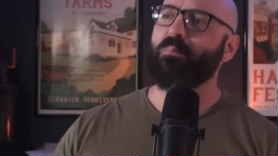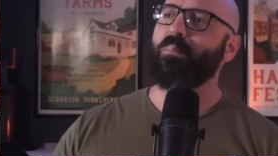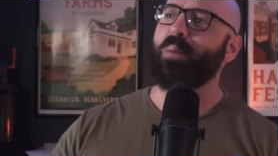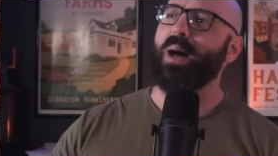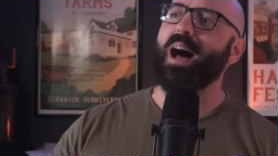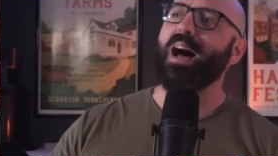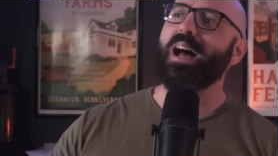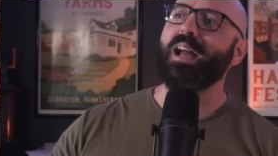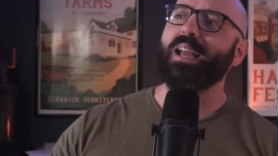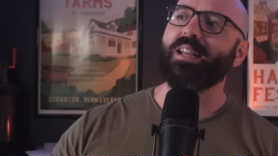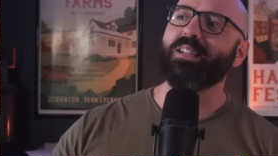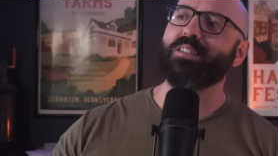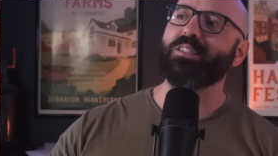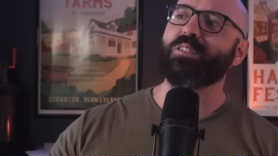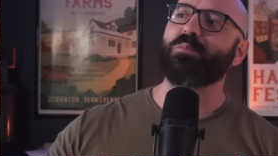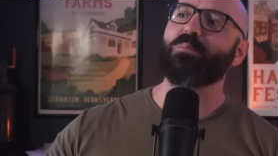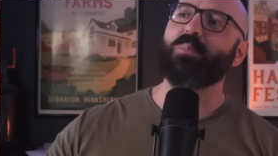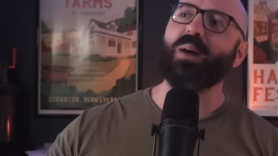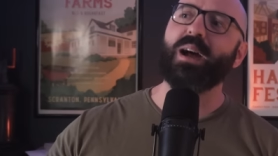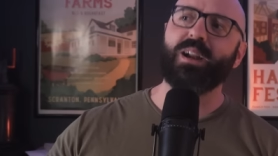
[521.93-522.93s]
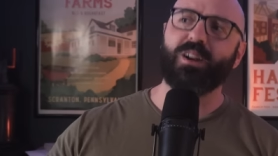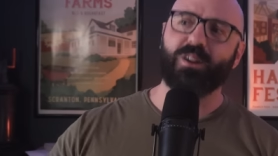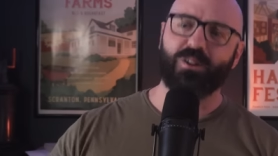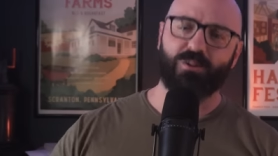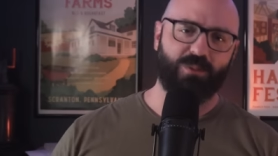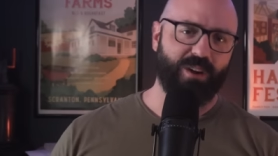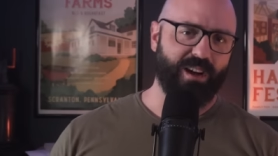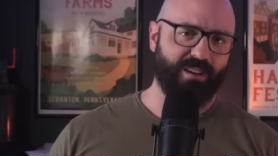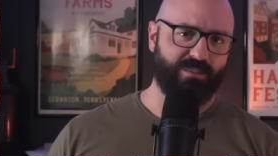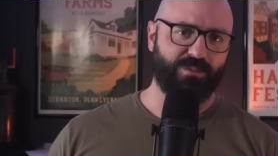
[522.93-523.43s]
pie
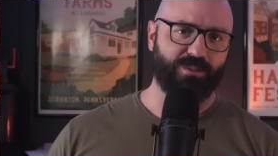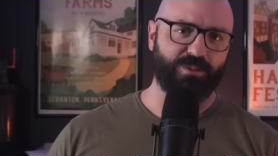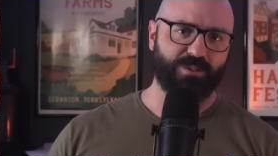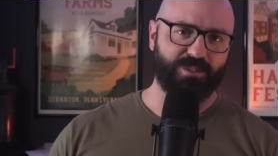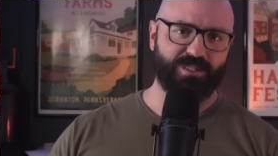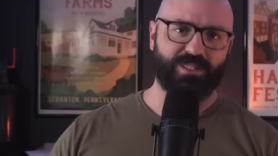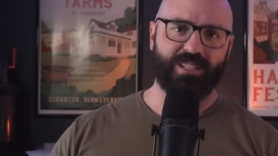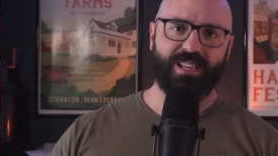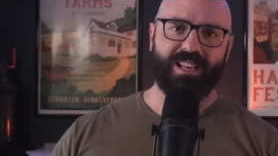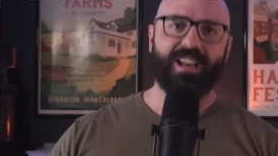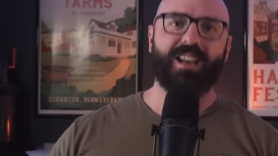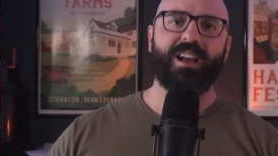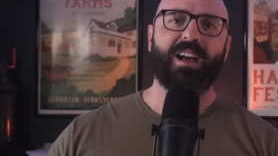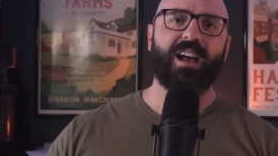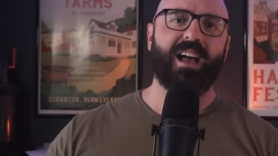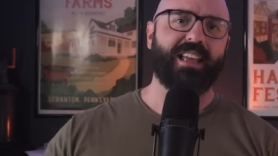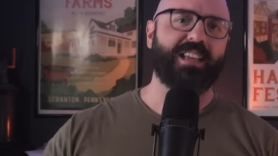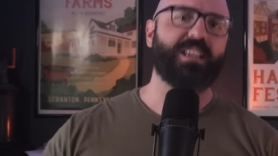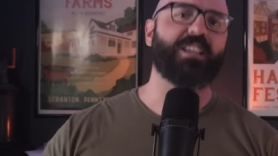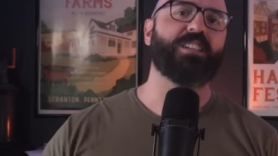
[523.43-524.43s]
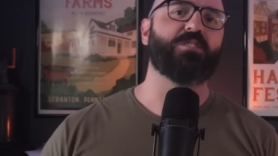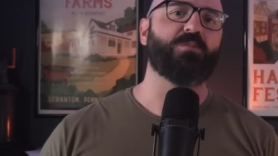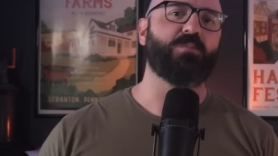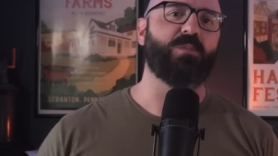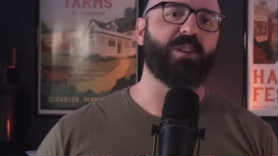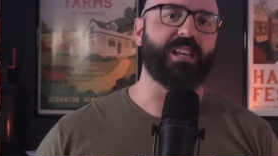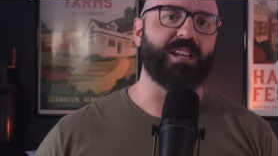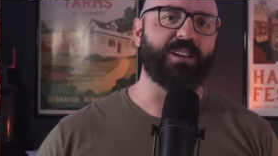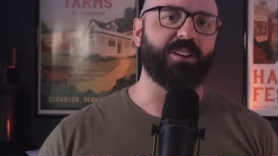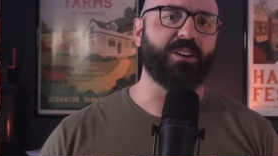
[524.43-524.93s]
inspired waffles each
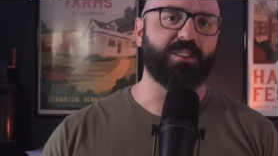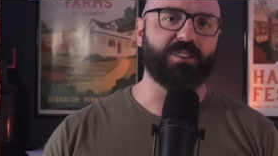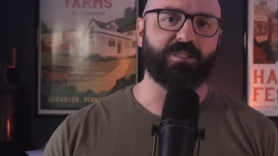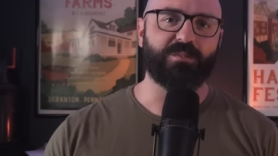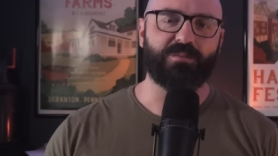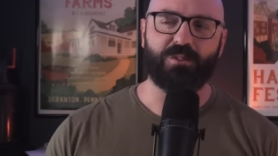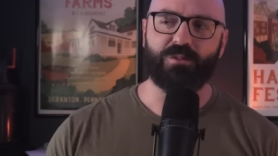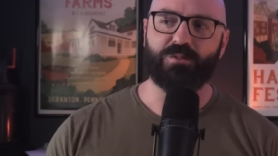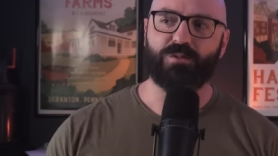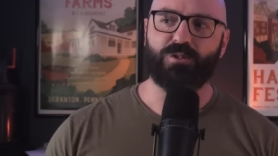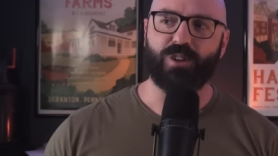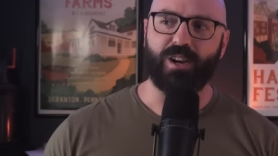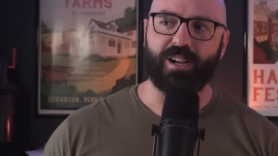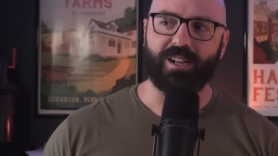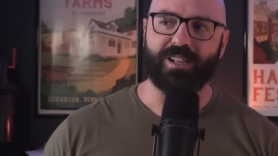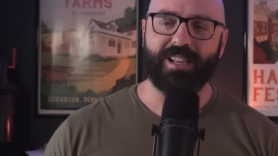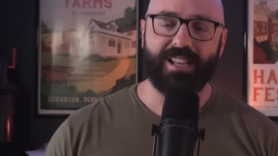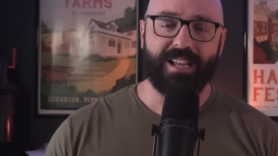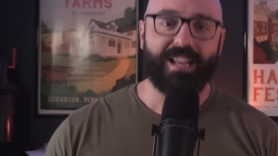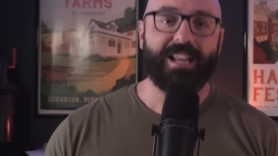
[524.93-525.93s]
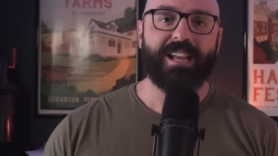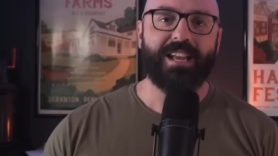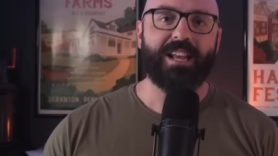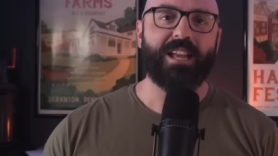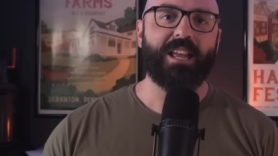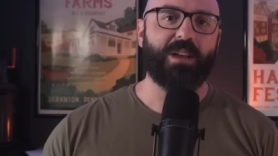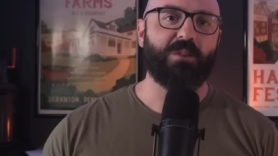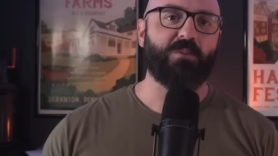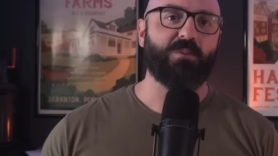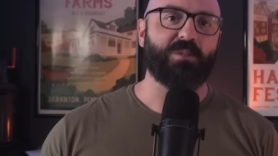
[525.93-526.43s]
week on the food truck.
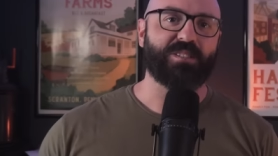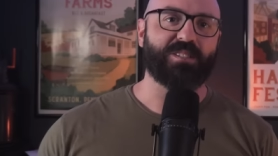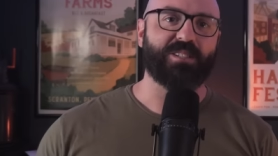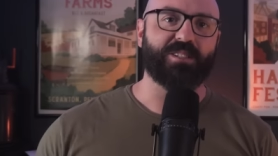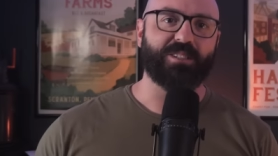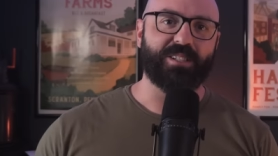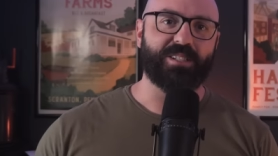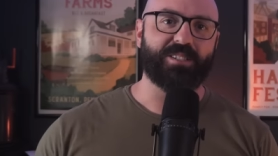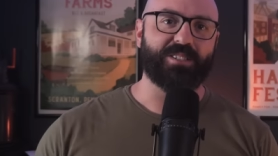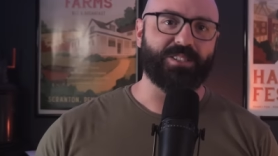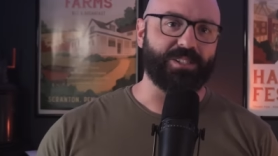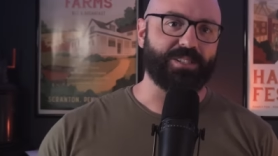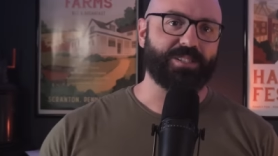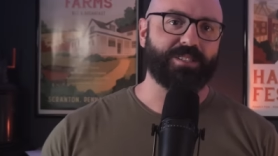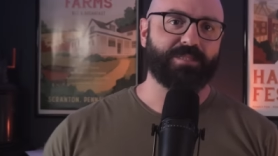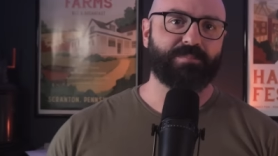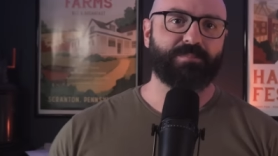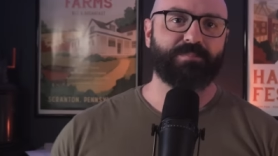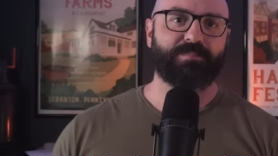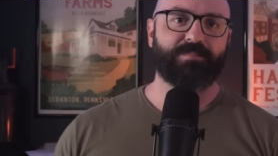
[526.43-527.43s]
It was delicious.